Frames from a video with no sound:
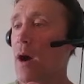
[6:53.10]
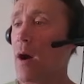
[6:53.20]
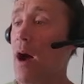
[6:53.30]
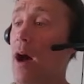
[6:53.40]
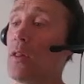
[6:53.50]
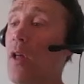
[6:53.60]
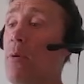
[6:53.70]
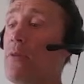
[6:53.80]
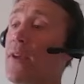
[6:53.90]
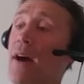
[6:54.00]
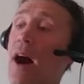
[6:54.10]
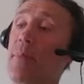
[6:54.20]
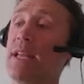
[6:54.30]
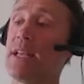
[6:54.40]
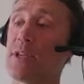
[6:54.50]
along with the
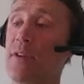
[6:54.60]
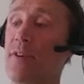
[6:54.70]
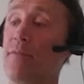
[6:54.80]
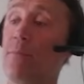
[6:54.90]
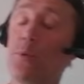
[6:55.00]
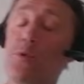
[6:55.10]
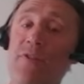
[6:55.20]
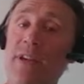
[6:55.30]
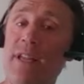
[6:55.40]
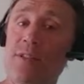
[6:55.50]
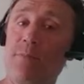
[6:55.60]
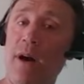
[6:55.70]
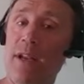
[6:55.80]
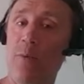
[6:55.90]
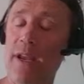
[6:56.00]
combination of him moving his
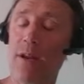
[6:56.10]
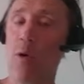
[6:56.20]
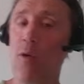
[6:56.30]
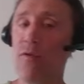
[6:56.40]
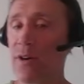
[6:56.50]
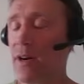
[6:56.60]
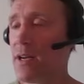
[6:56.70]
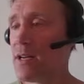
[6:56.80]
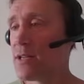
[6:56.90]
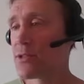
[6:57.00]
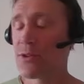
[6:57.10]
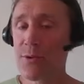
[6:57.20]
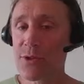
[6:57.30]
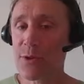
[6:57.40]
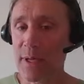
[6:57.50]
body weight over
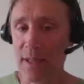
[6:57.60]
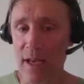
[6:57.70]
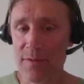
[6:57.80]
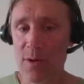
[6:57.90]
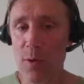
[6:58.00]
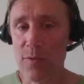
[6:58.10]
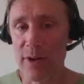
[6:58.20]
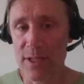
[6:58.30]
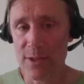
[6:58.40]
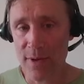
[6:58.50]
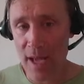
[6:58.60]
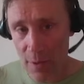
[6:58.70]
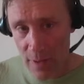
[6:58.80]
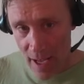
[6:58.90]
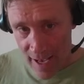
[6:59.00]
to screen left over it. So
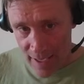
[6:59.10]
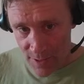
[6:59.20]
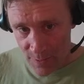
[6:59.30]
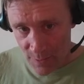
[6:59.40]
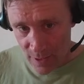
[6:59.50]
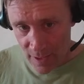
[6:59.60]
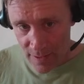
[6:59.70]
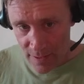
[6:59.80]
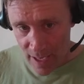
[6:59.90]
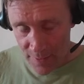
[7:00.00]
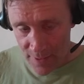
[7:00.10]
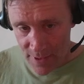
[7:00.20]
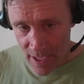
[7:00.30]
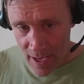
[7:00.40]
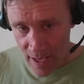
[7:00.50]
now as you look at
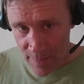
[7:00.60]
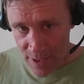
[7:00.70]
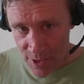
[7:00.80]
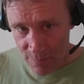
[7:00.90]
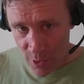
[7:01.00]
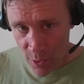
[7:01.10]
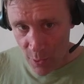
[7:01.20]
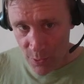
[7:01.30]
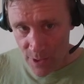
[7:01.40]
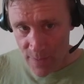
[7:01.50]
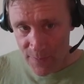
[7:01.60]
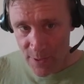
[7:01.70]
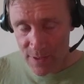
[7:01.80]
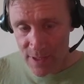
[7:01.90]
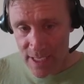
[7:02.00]
this animation pose, you
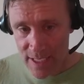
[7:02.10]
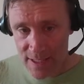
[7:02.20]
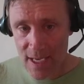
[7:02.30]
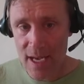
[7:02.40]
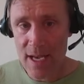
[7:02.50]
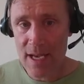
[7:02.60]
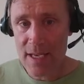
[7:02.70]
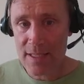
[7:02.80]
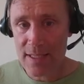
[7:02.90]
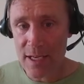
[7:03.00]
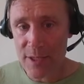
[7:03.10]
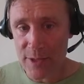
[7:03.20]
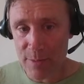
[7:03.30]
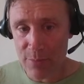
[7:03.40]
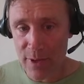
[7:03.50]
can see it's
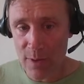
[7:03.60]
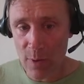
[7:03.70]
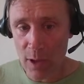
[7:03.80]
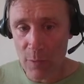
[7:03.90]
centered pretty well over